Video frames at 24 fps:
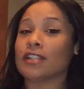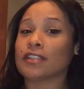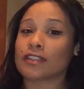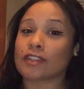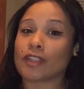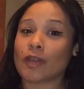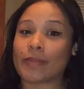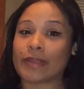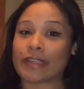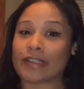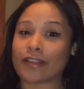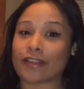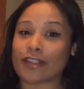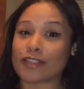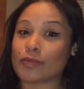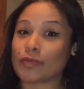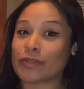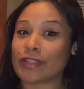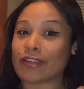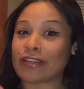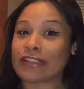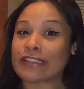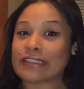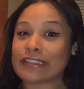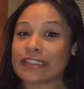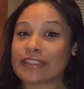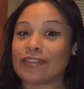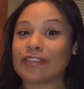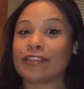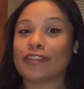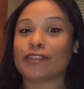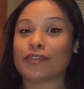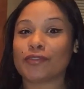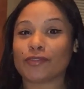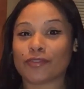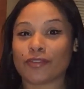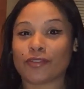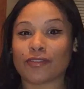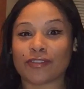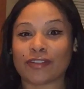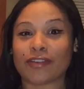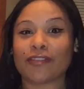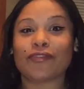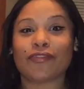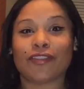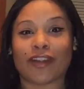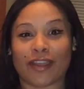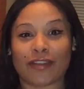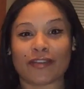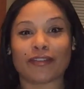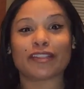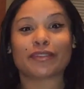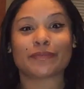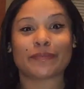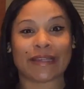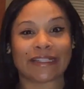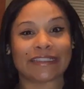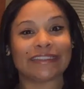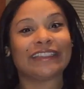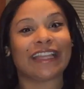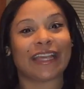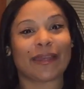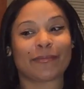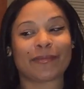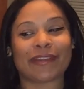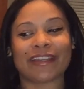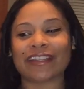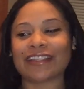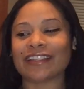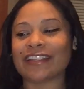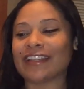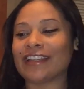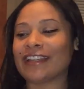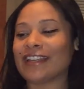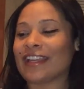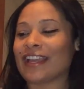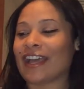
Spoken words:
So because we are still in the coronavirus pandemic,